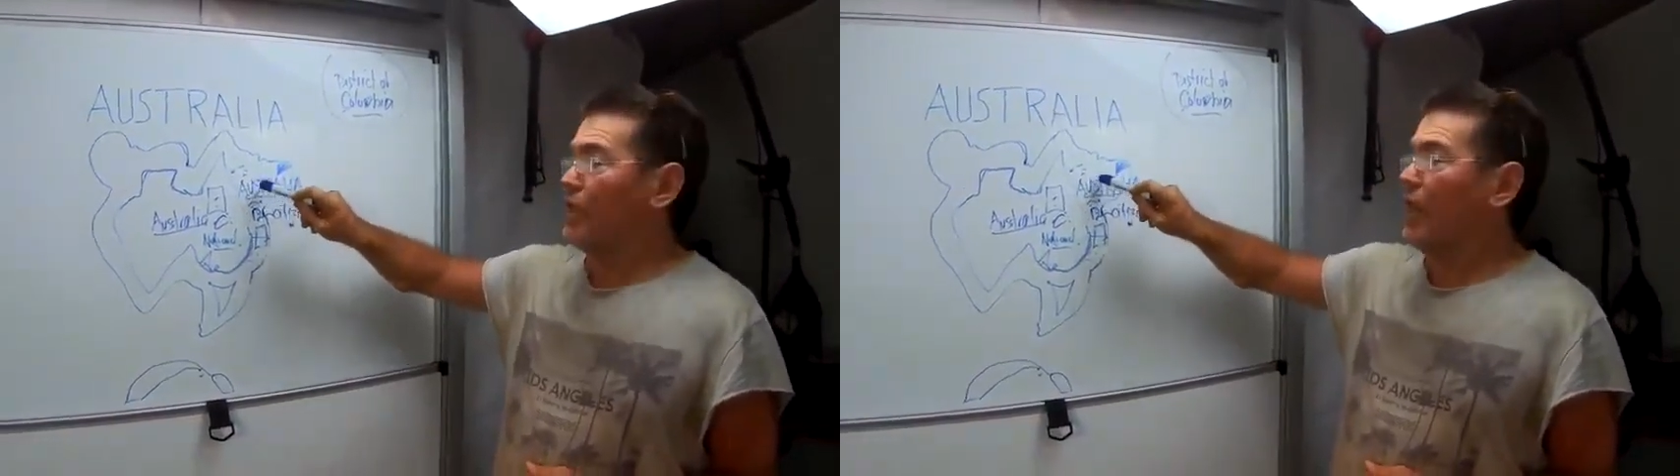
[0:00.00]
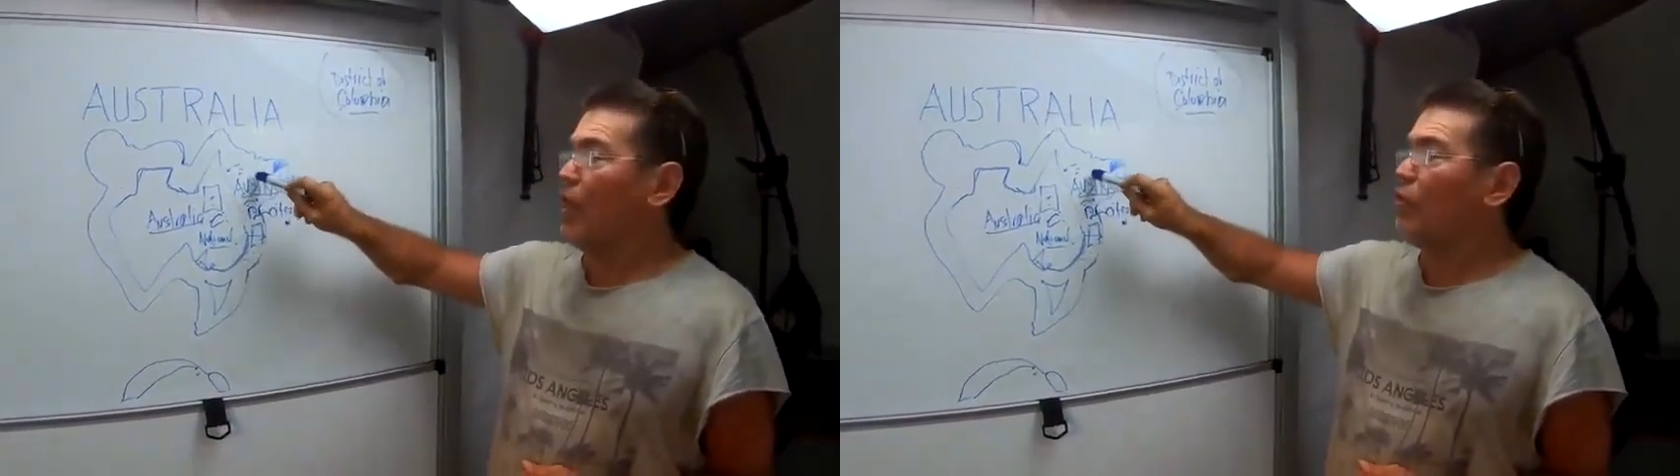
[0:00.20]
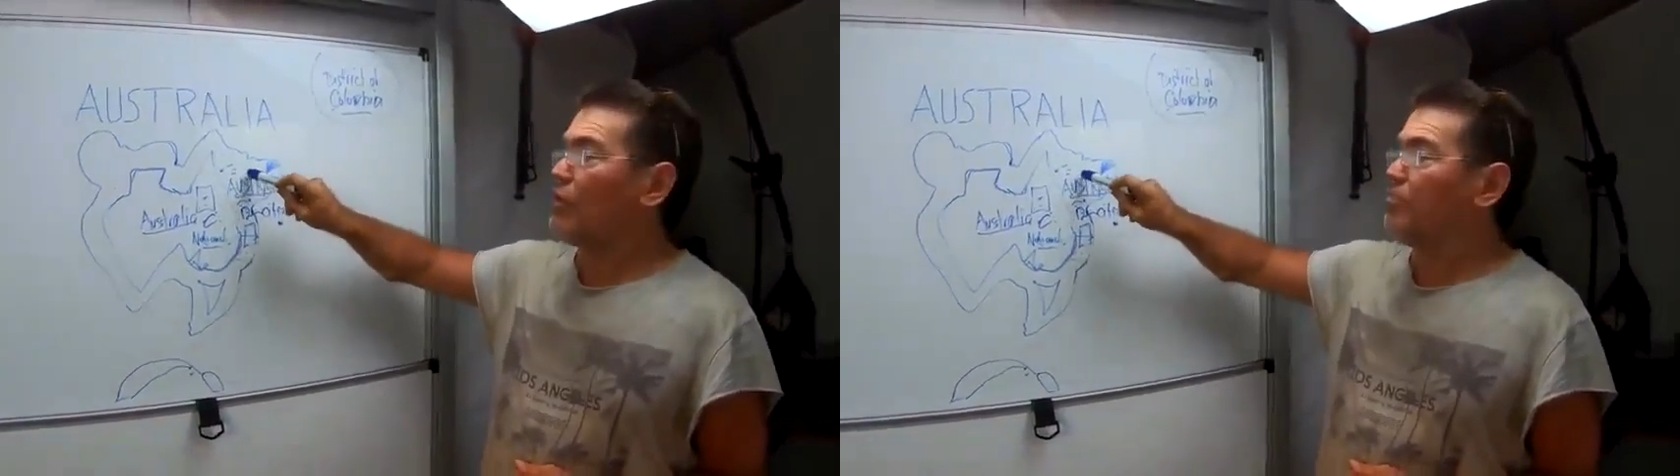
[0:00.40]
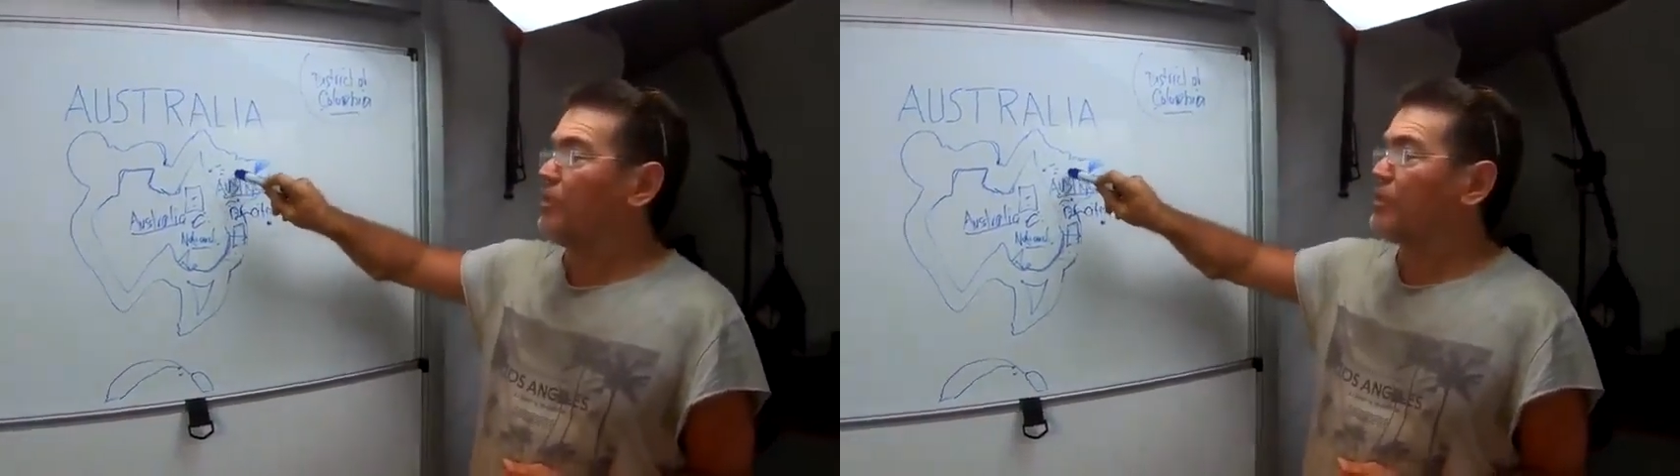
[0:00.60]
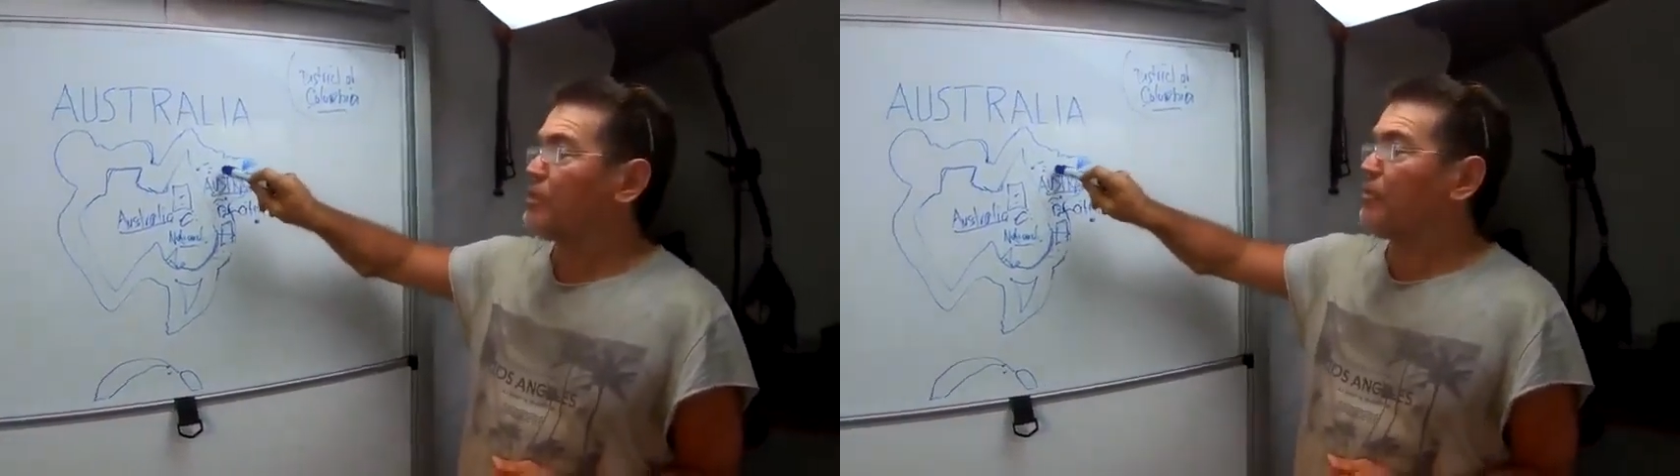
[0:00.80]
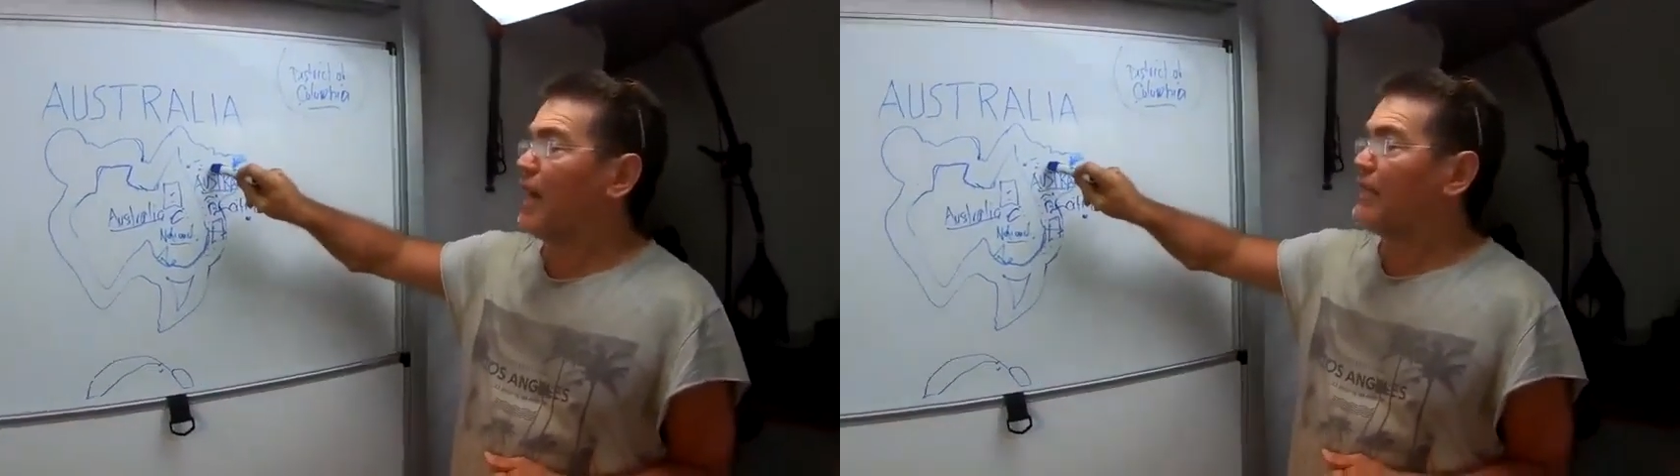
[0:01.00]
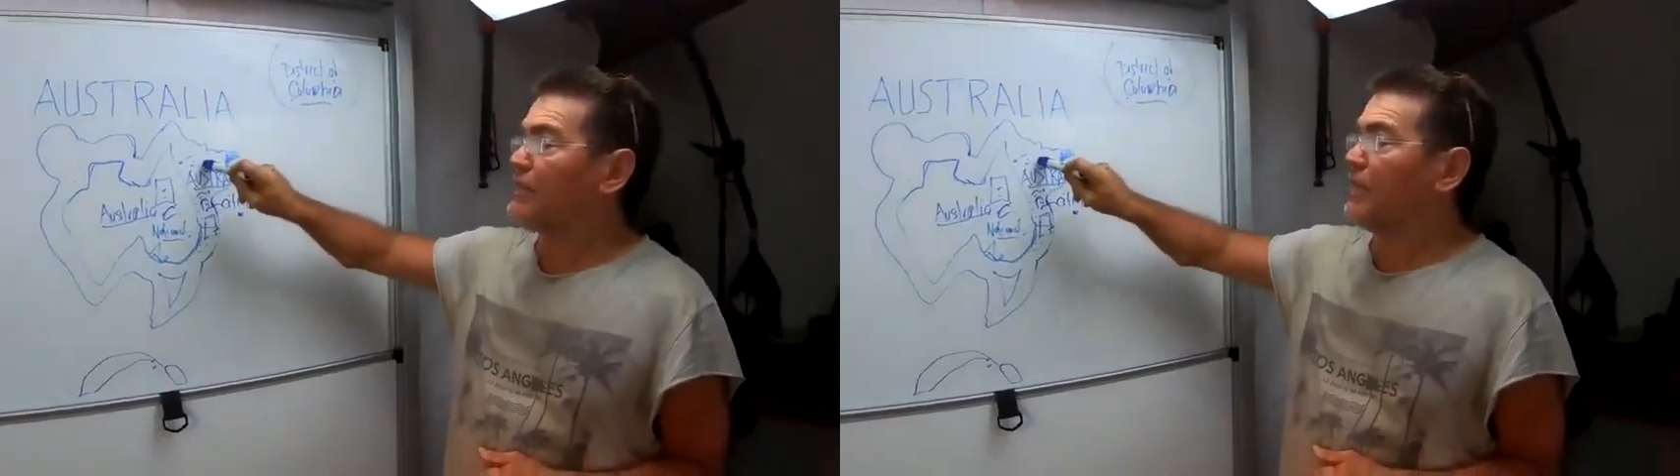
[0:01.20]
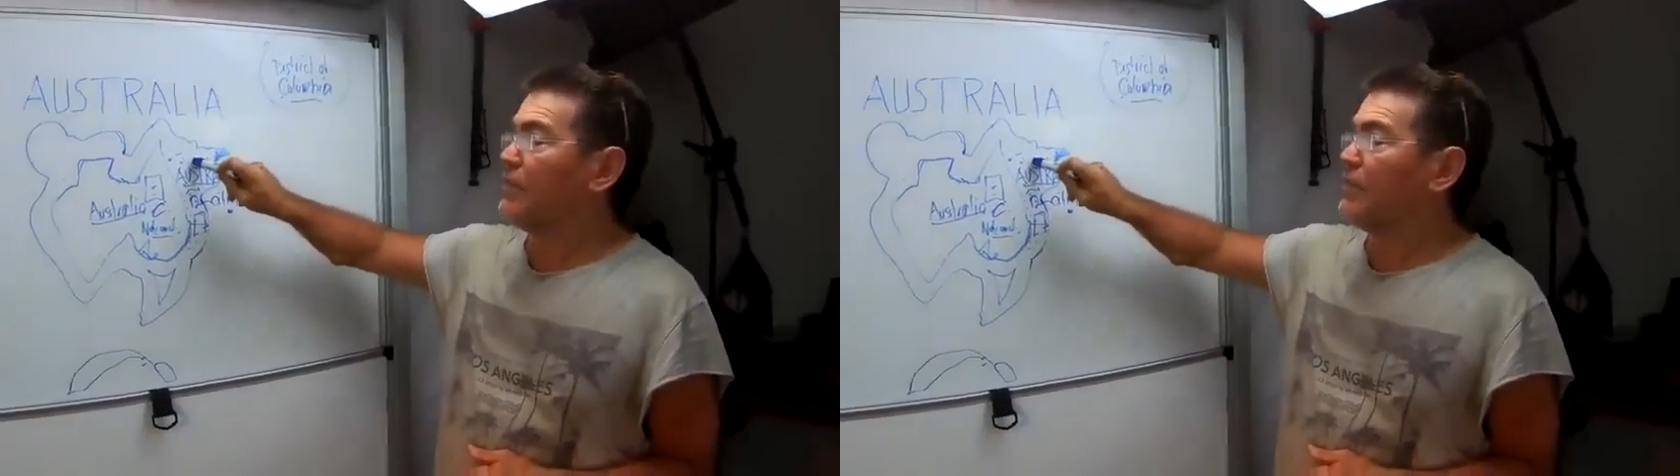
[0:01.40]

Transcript: all the bills passed